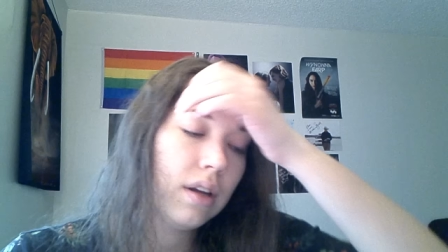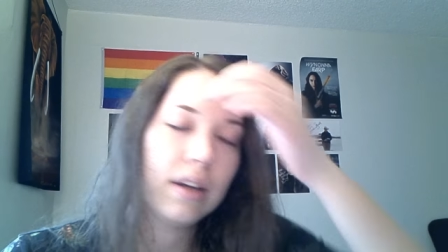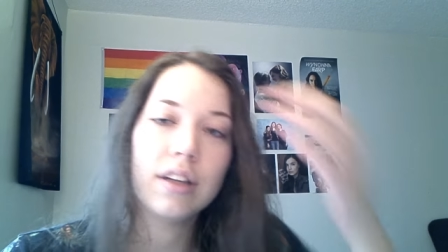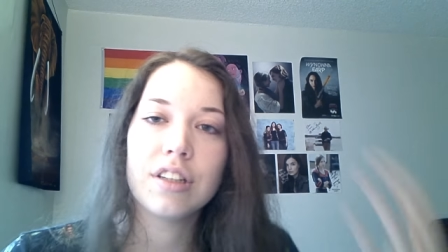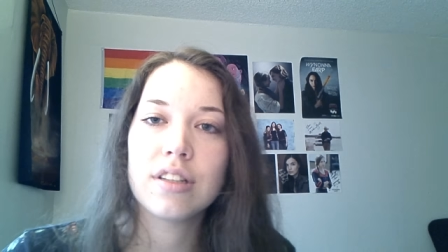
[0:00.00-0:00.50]

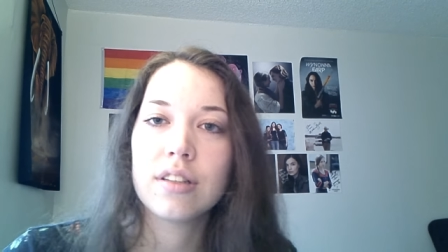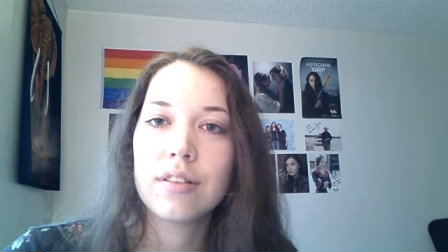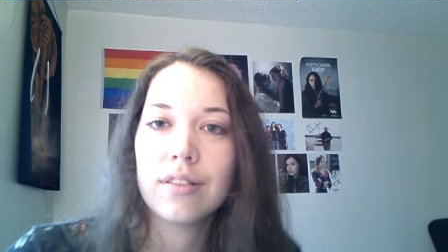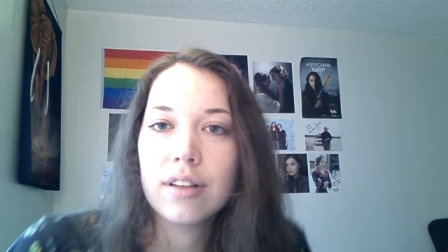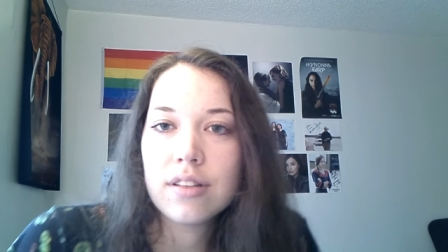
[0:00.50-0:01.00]
He just
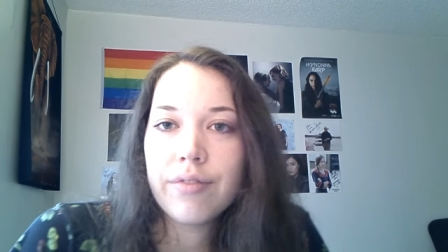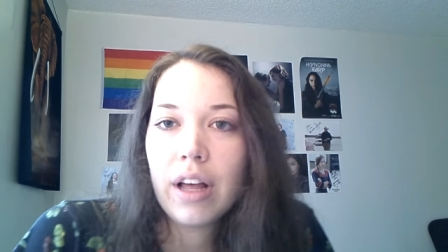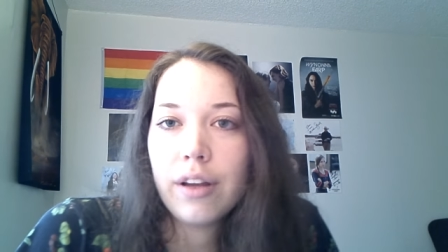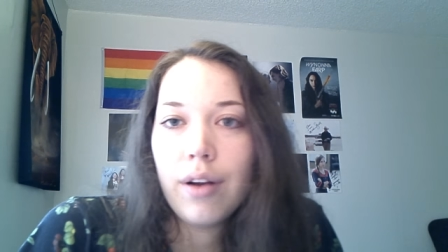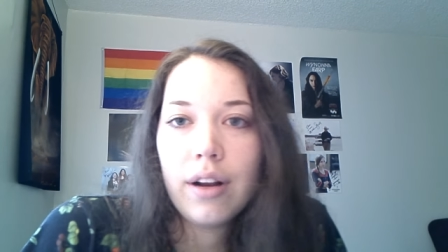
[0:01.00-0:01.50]
doesn't
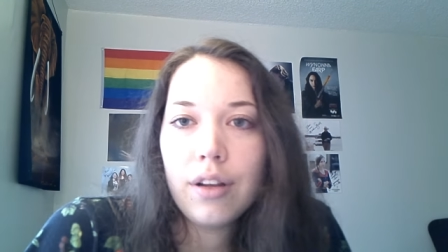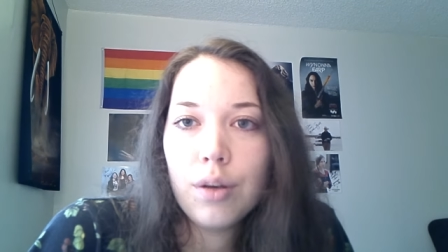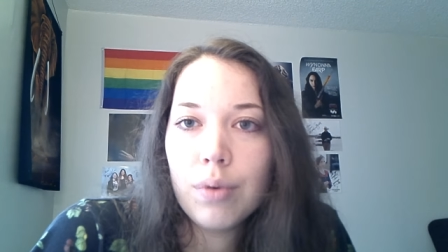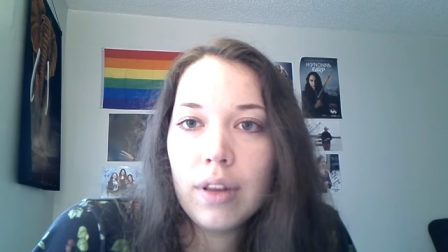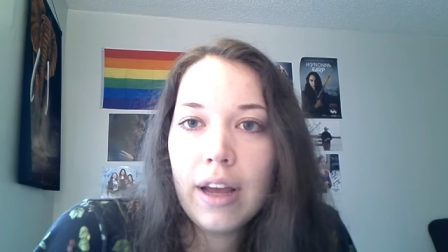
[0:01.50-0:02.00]
value any
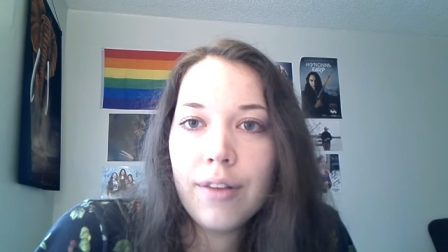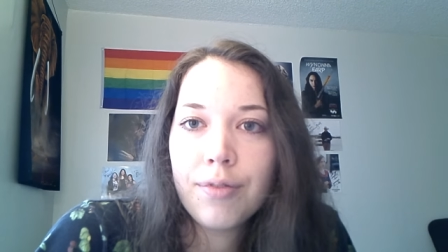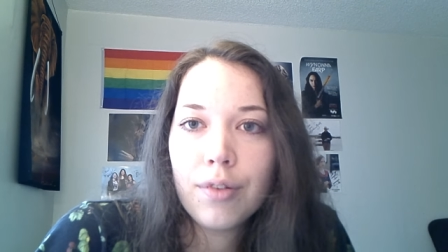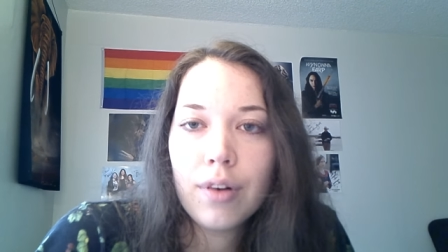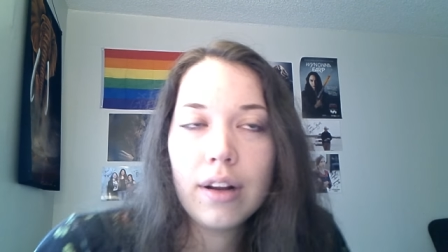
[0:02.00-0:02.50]
human life
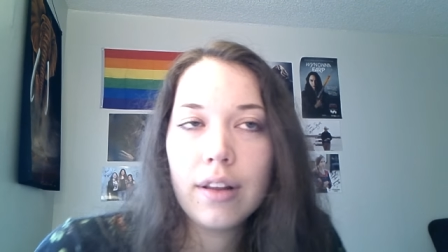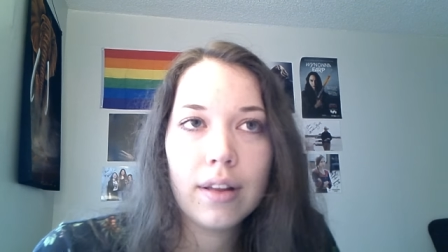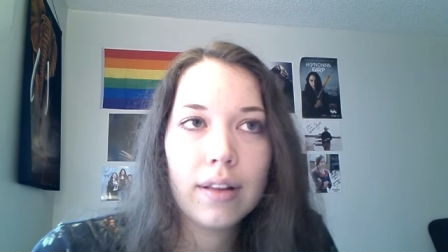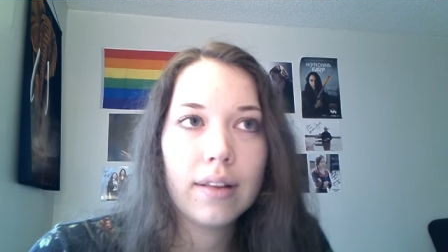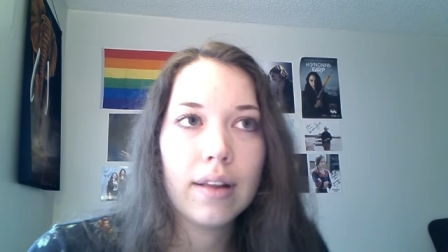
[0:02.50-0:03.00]
or anything
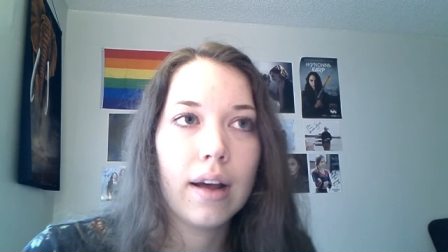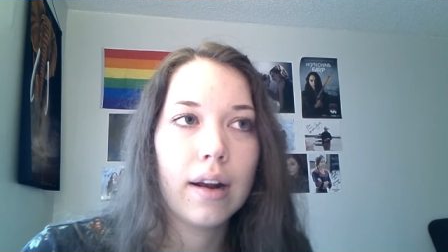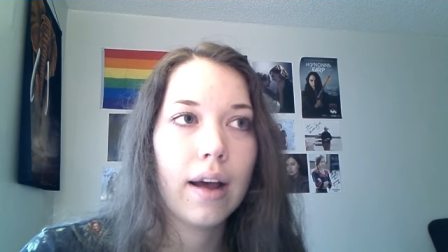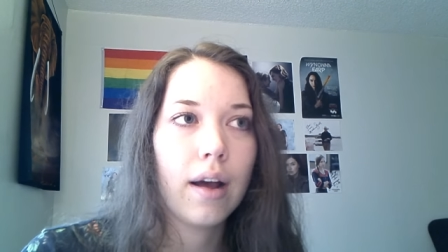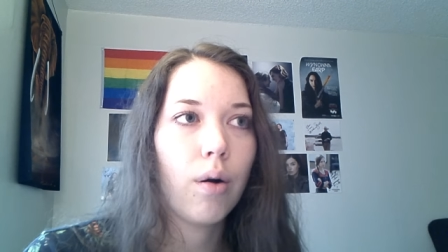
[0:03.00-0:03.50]
like that
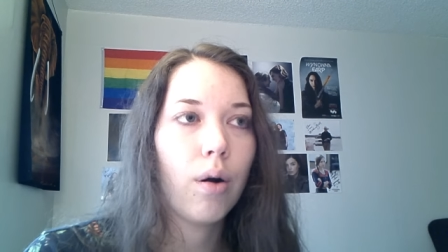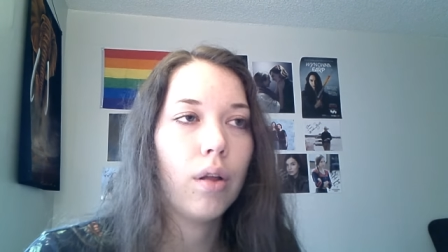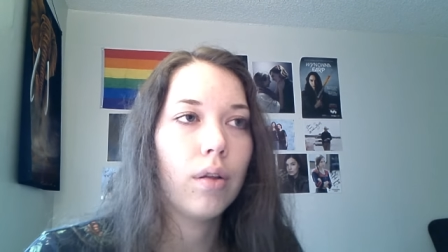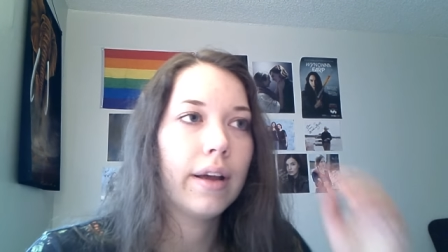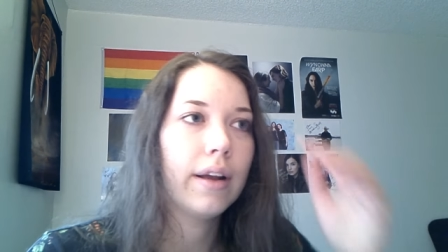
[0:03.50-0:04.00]
at
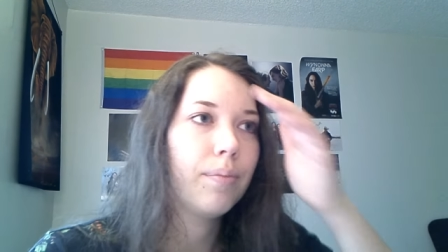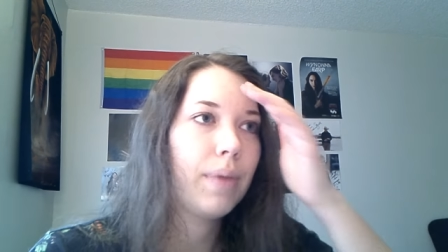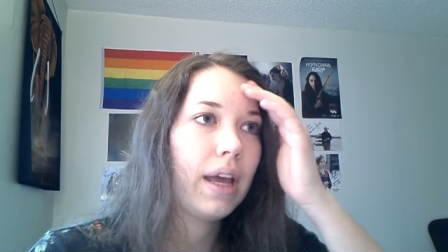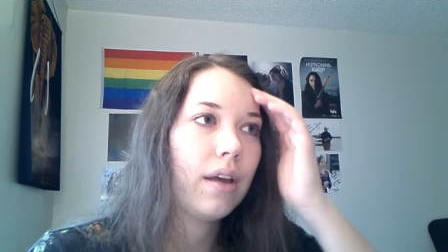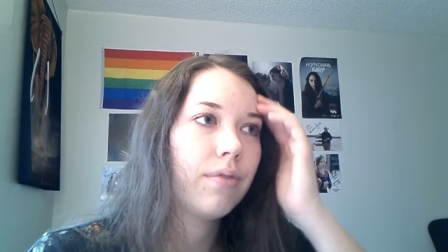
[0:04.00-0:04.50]
all. And
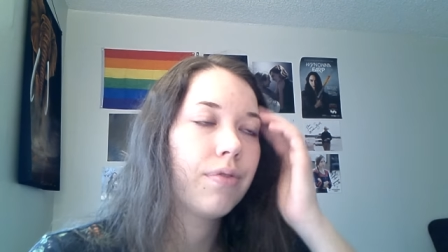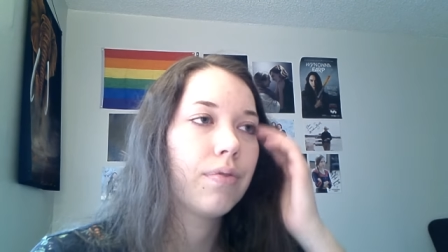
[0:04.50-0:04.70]
Maeve,